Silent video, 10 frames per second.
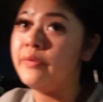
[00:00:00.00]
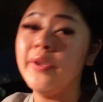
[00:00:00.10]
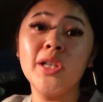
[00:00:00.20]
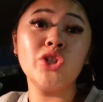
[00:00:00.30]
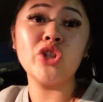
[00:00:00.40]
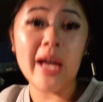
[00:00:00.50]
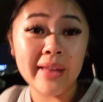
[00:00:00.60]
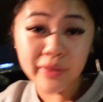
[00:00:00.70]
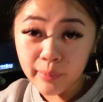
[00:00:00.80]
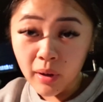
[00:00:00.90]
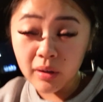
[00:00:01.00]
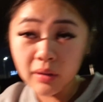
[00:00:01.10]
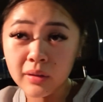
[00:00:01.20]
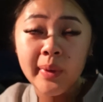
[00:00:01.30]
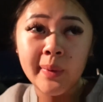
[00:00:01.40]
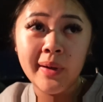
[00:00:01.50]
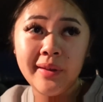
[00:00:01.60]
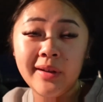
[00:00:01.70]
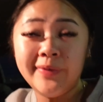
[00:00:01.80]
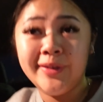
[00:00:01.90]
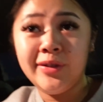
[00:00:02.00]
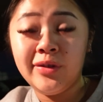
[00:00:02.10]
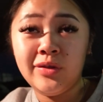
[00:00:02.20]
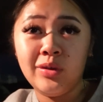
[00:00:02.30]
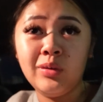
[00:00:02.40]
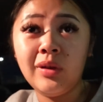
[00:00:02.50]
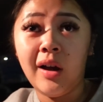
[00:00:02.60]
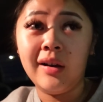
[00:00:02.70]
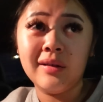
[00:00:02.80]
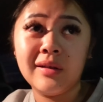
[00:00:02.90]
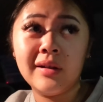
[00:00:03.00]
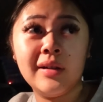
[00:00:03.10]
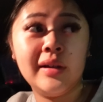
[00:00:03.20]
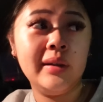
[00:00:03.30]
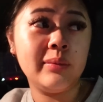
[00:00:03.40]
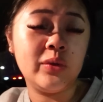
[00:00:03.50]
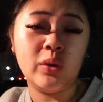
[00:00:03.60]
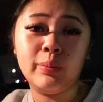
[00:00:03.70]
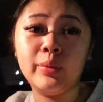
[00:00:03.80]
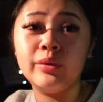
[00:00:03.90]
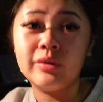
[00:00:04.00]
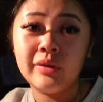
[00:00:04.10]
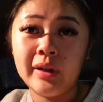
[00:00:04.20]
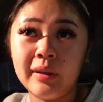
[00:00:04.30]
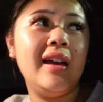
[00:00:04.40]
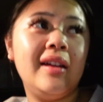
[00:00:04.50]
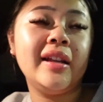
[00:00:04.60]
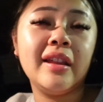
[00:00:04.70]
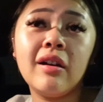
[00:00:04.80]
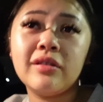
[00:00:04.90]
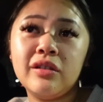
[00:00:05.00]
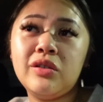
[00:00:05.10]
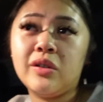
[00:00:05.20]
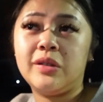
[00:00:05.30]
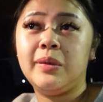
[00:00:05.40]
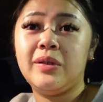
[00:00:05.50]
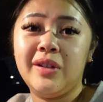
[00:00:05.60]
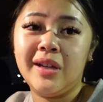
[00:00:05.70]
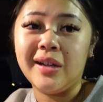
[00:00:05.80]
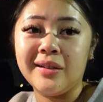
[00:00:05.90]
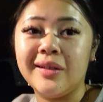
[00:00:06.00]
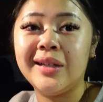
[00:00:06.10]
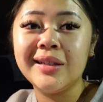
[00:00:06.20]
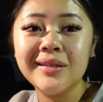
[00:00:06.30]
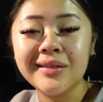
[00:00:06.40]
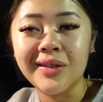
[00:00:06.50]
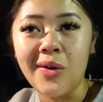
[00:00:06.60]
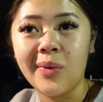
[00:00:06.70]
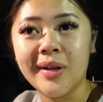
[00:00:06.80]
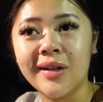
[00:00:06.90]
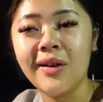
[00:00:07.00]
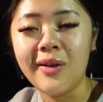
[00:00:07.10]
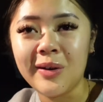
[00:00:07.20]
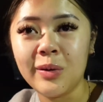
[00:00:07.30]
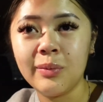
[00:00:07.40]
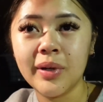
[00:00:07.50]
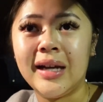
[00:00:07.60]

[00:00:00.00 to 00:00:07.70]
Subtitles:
Finished at the mall. We weren't there for too long and I am so pooched already. And I think also too because we were really hungry. So we're gonna go home.